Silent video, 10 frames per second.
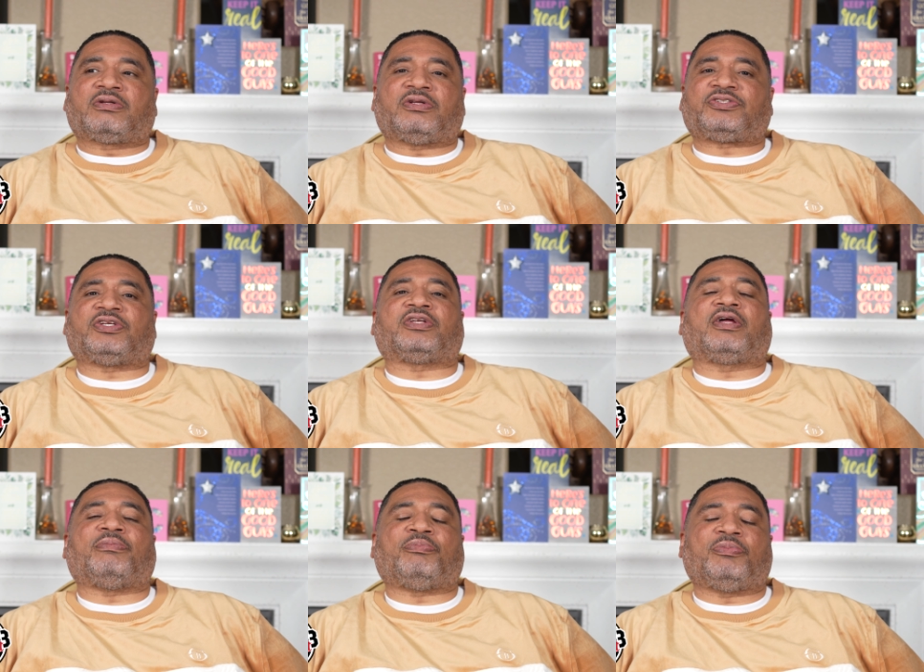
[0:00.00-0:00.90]
It shouldn't
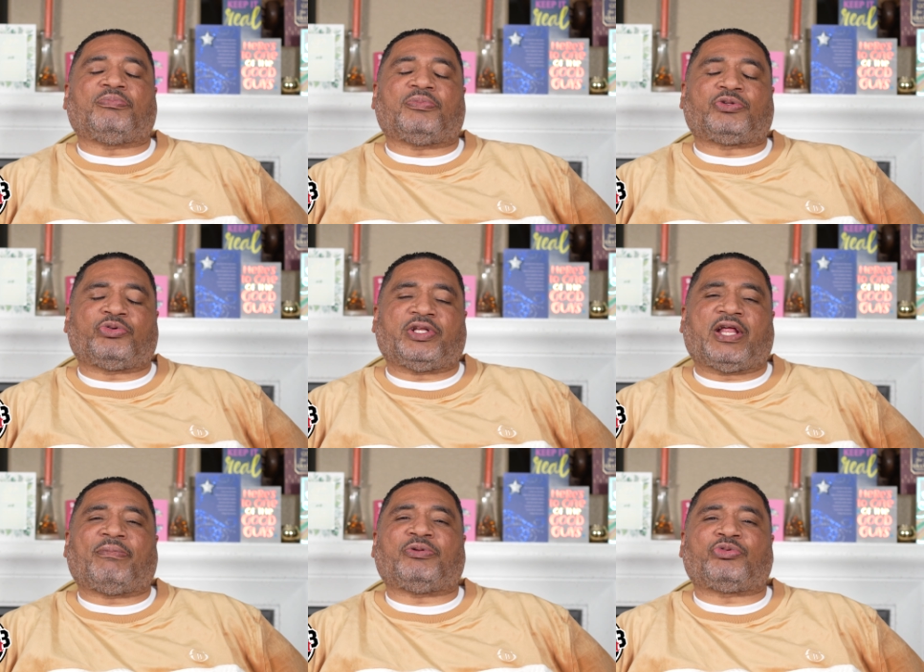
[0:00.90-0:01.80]
come between
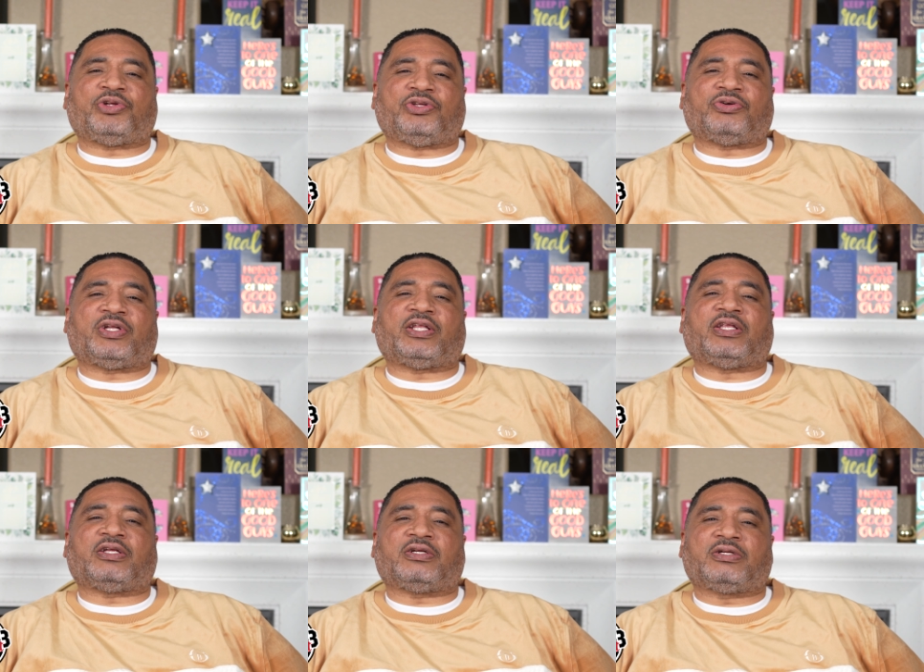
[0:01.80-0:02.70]
that, between you and that
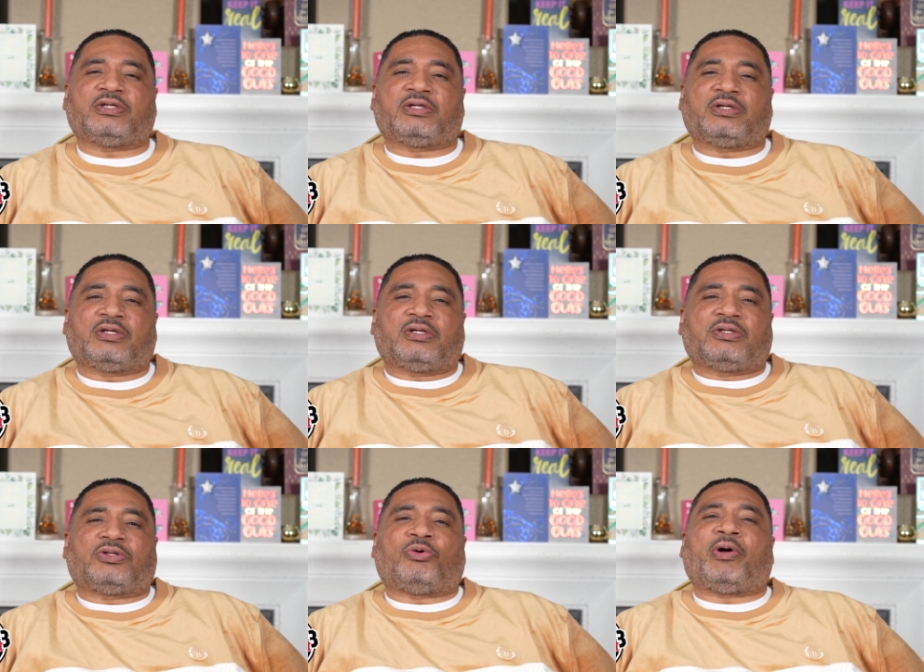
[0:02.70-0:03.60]
nigga,
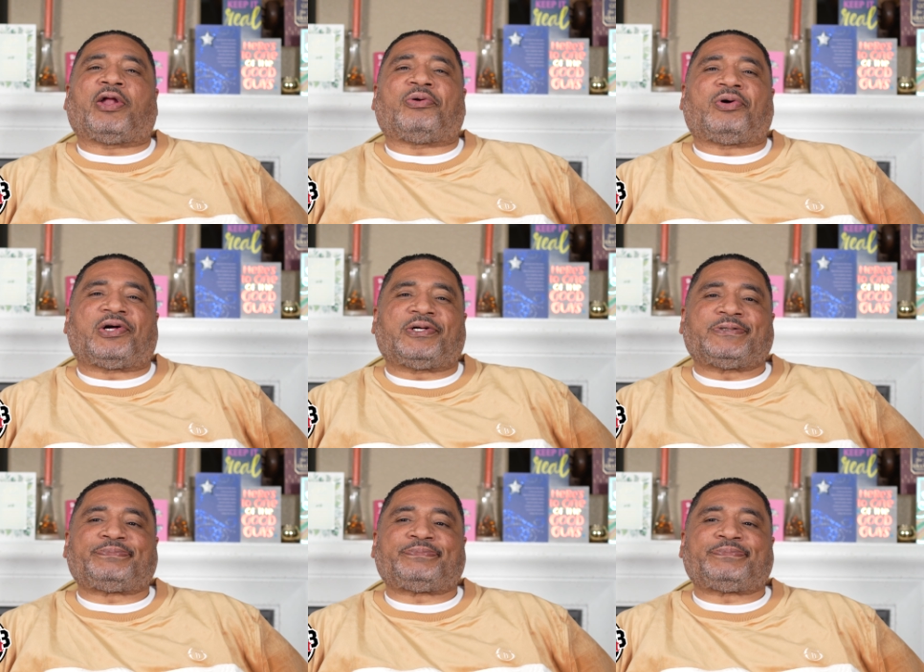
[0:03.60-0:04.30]
no matter what.